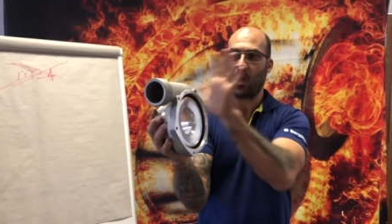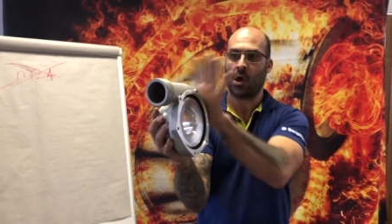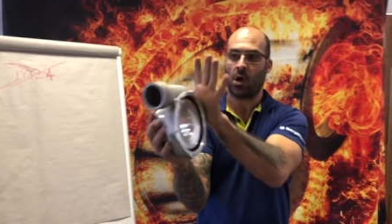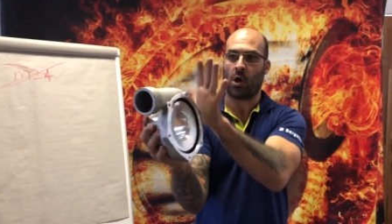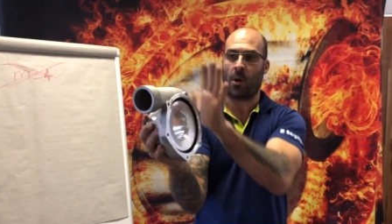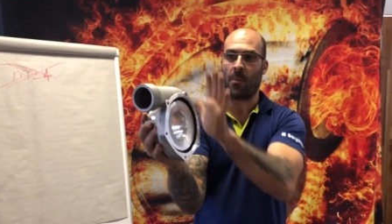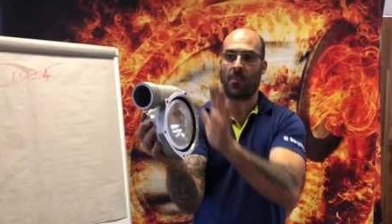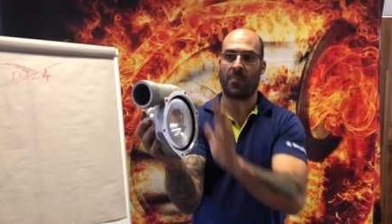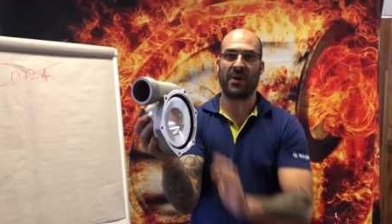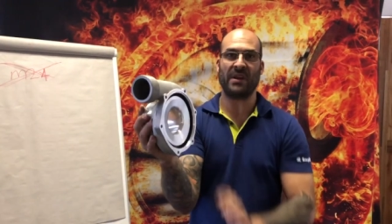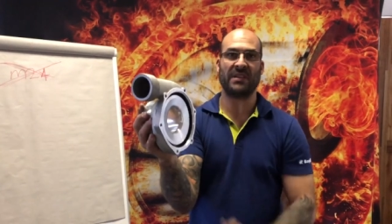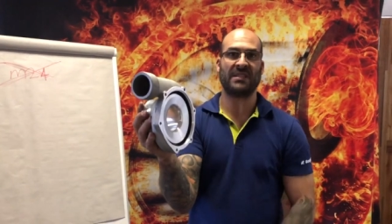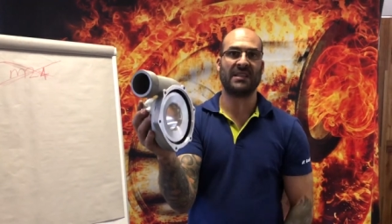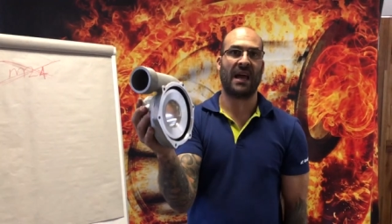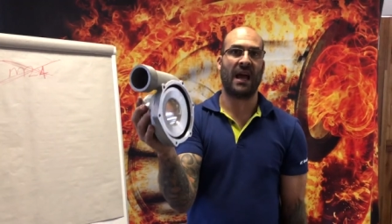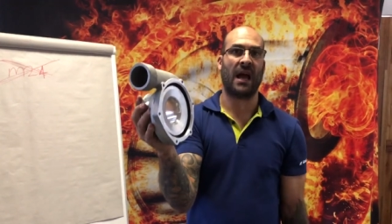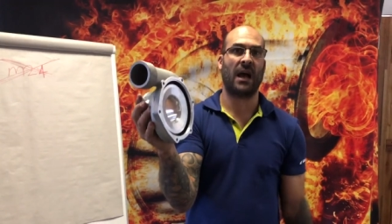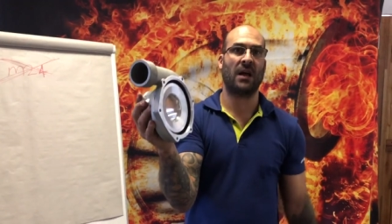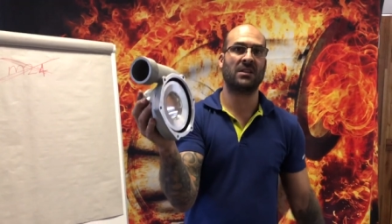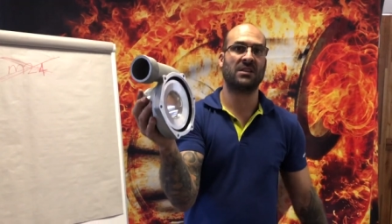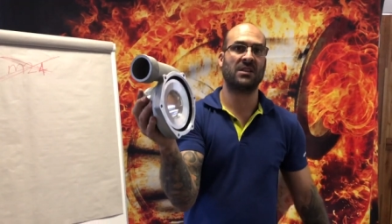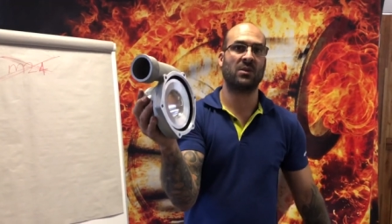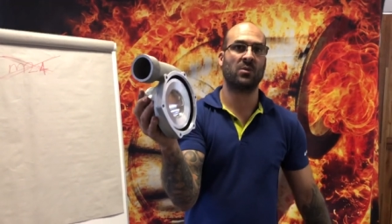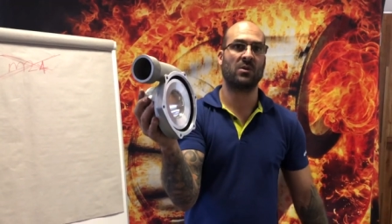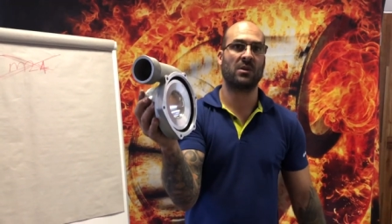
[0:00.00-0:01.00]
compressor
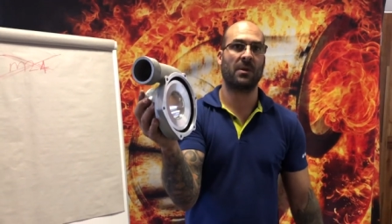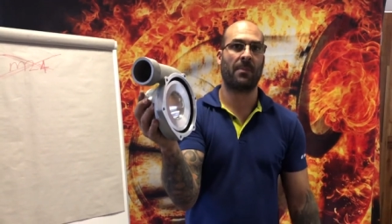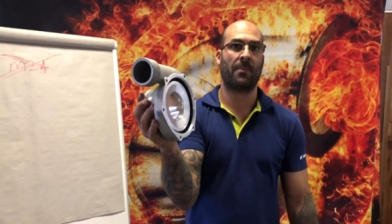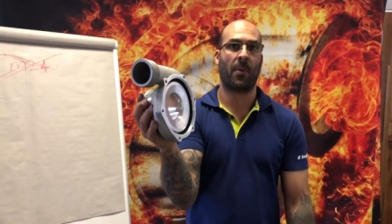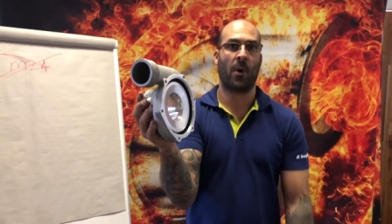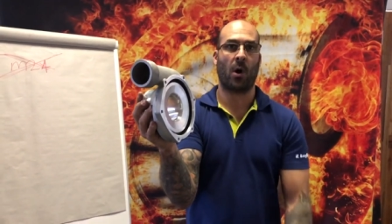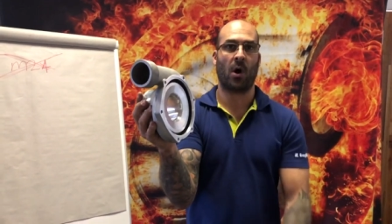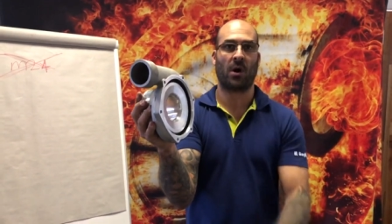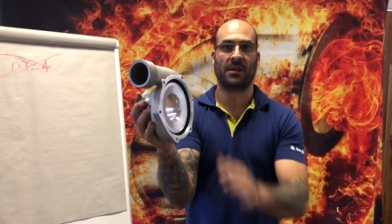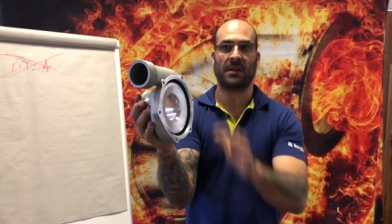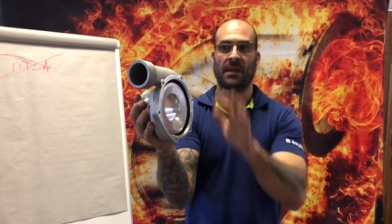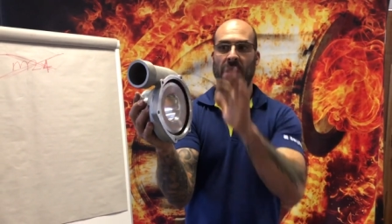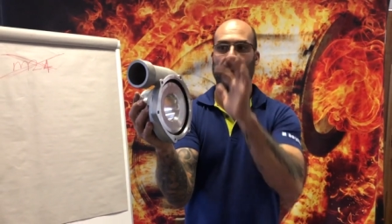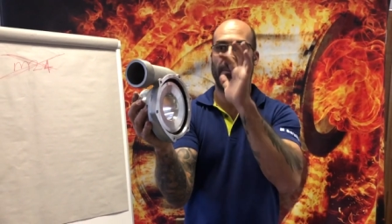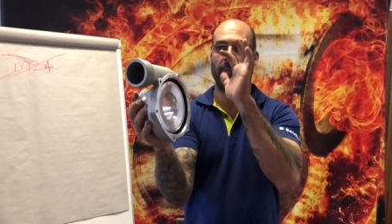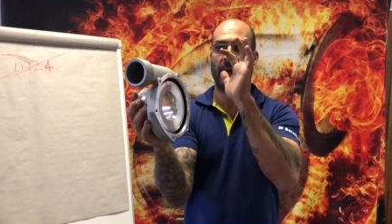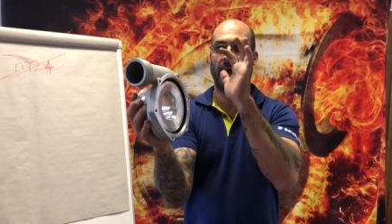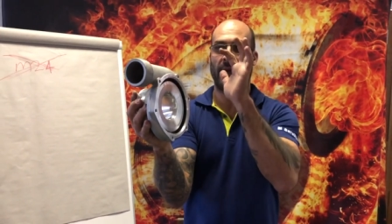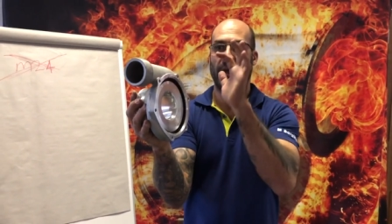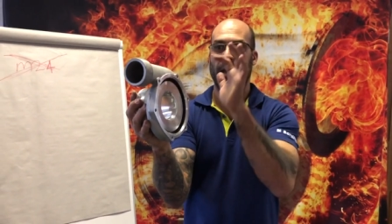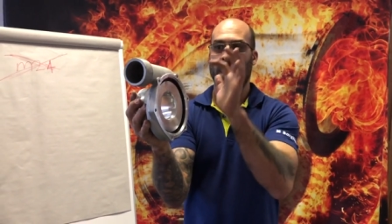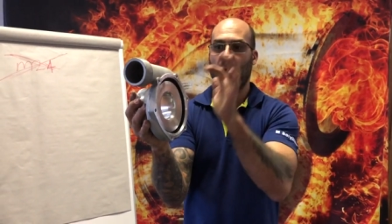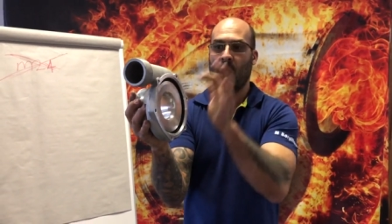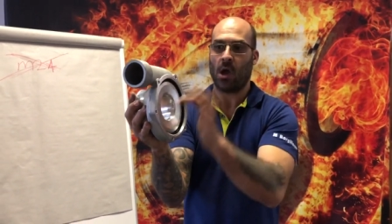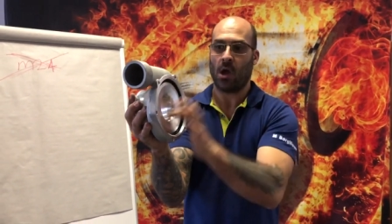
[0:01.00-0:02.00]
housing with a part
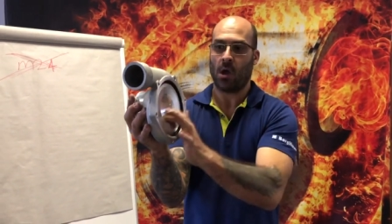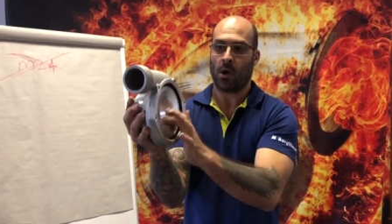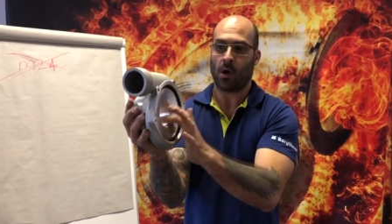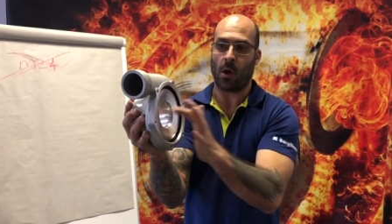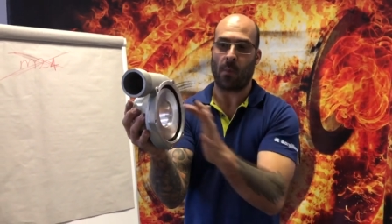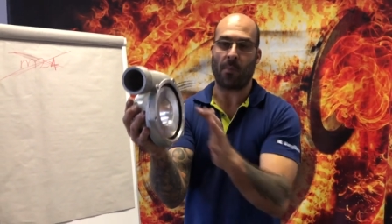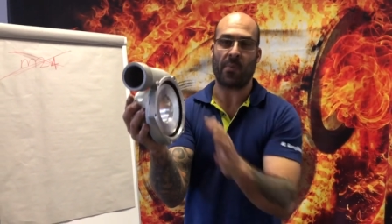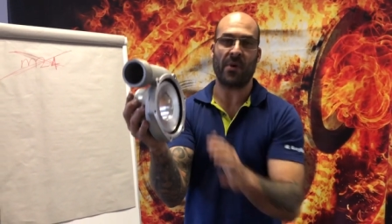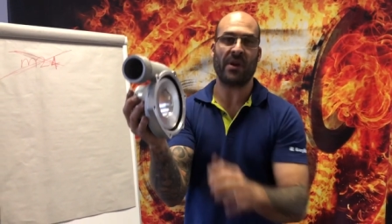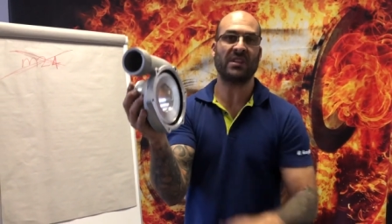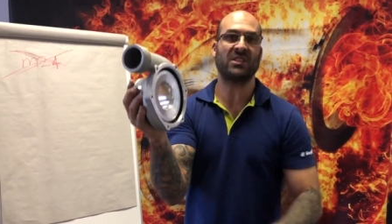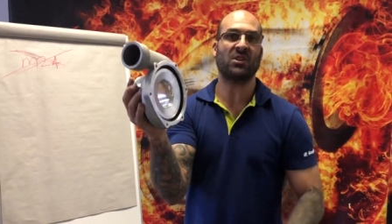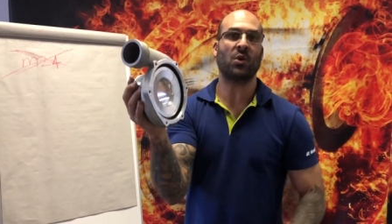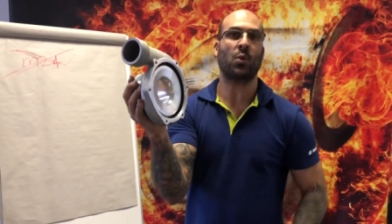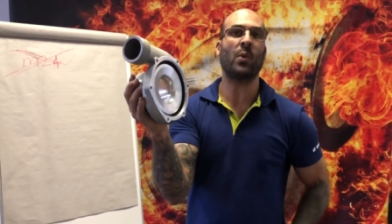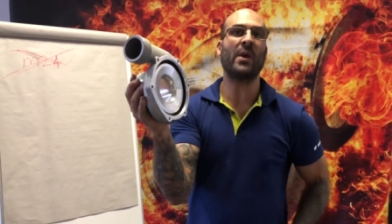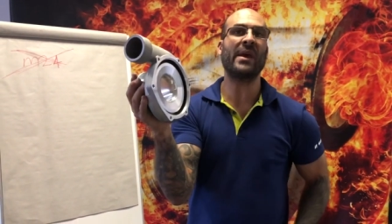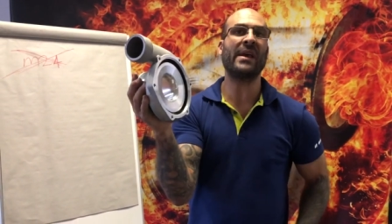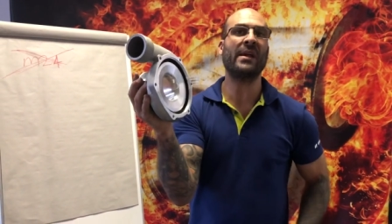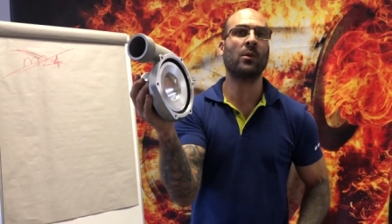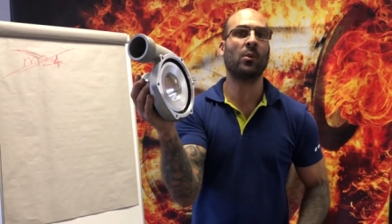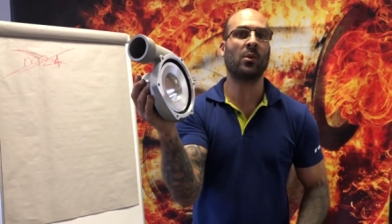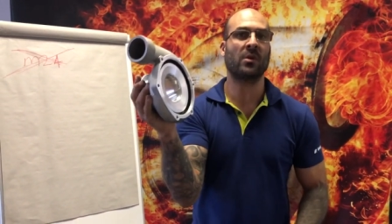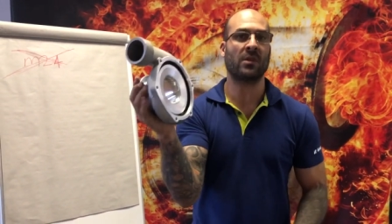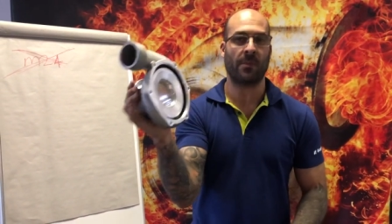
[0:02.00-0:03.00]
number, compressor
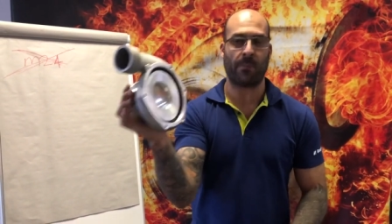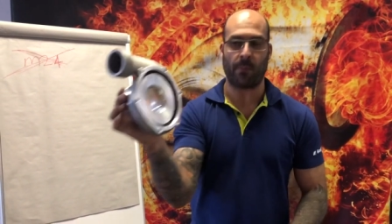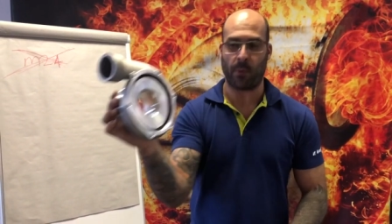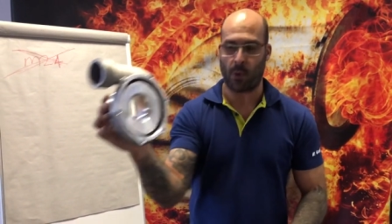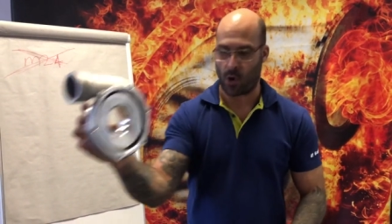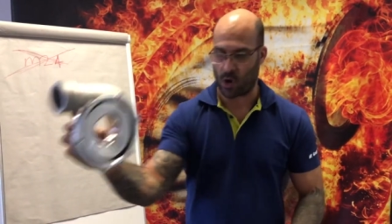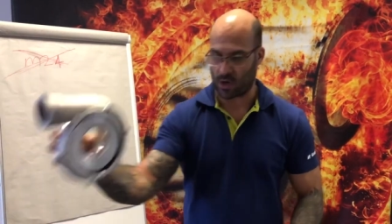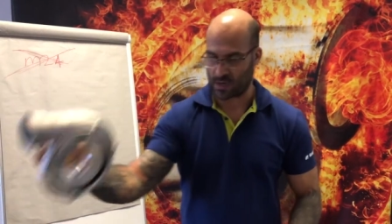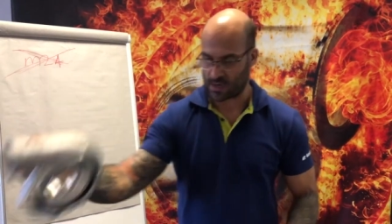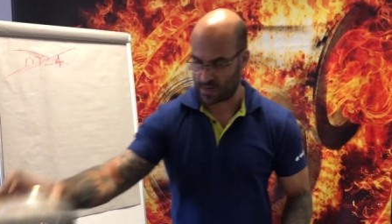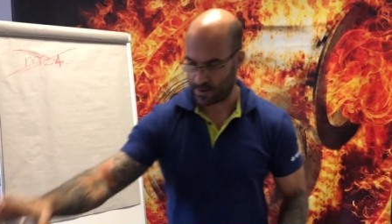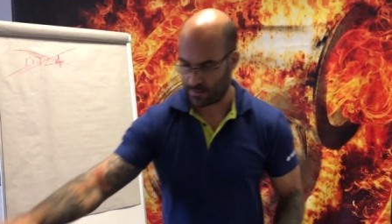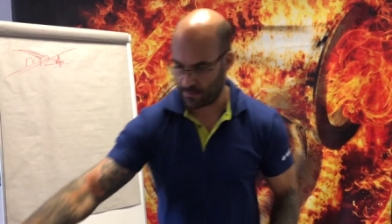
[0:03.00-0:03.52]
wheel with a part